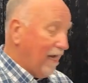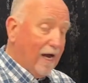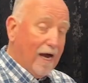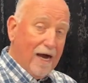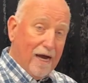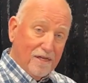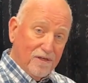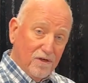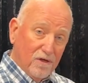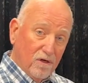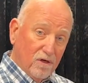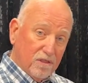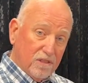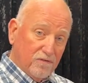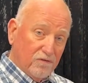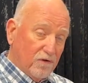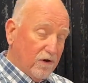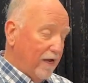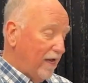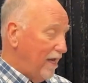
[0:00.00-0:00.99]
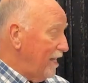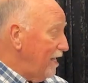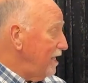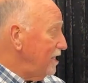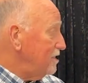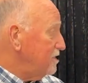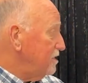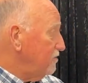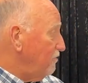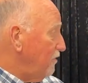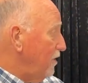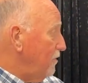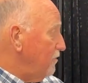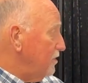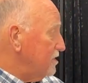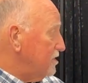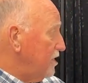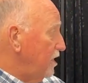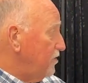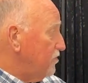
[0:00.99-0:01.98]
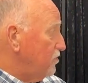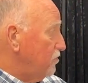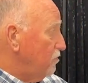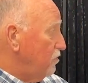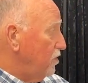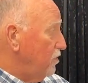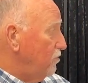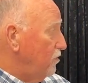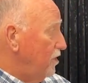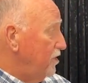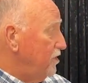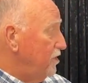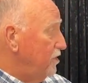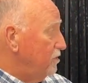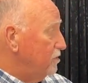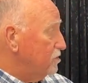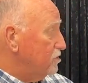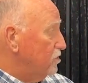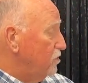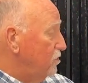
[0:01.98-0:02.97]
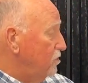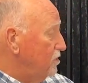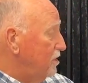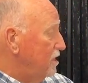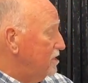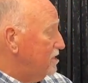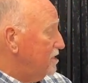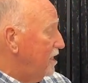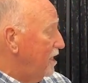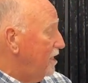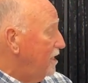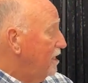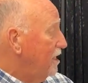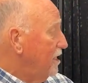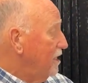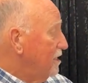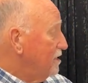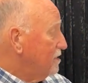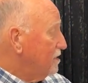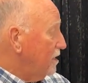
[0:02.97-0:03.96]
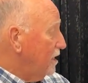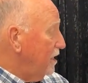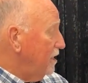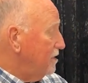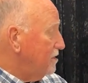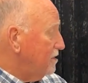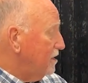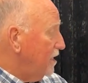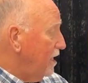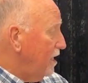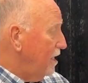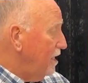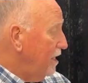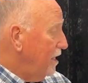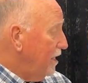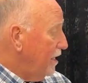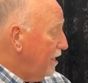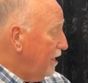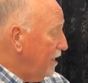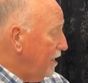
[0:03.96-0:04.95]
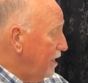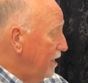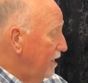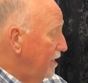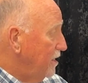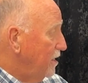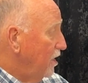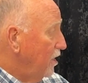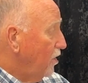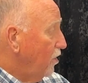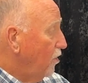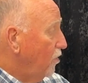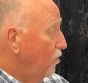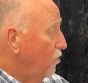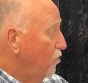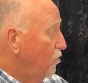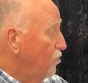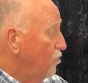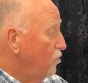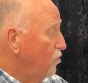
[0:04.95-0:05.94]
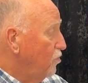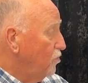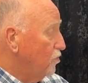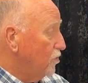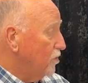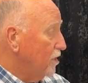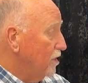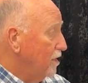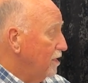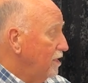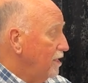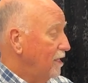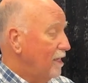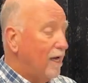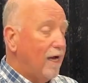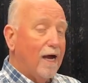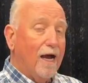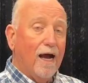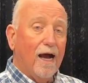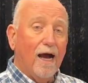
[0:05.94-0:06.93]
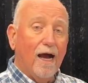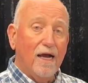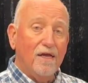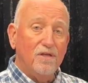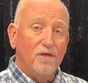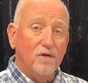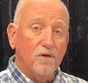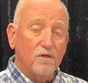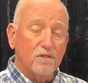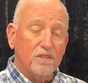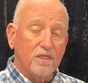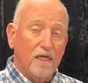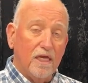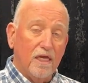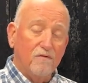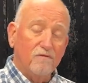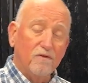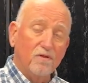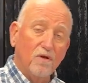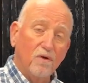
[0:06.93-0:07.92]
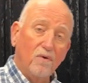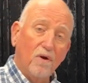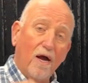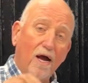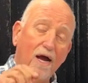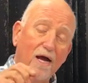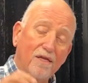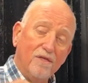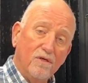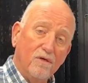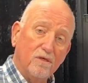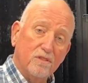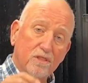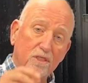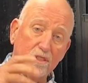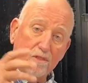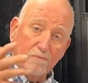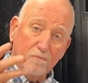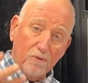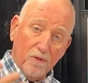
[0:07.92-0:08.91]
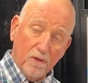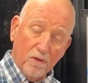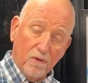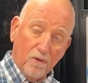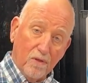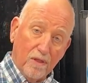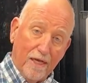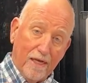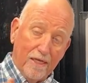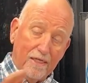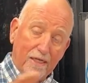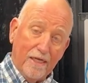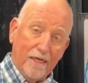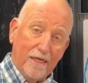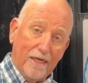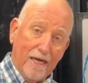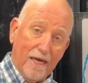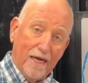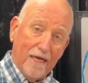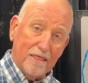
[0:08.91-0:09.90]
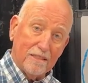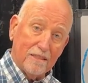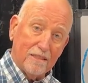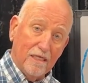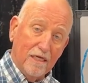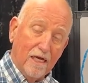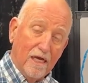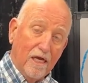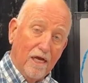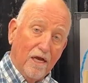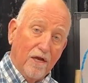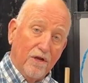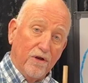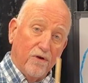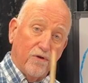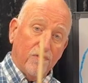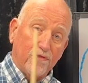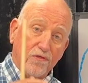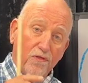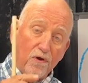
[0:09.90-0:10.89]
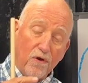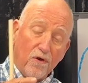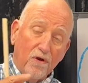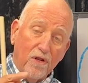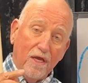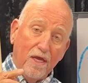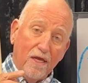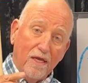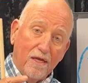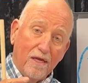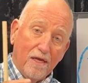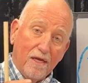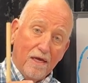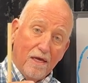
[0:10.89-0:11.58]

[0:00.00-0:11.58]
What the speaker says: años for age, if I want to say 31 years old, I'd say 31 años. Even though años is plural ending in S, your 30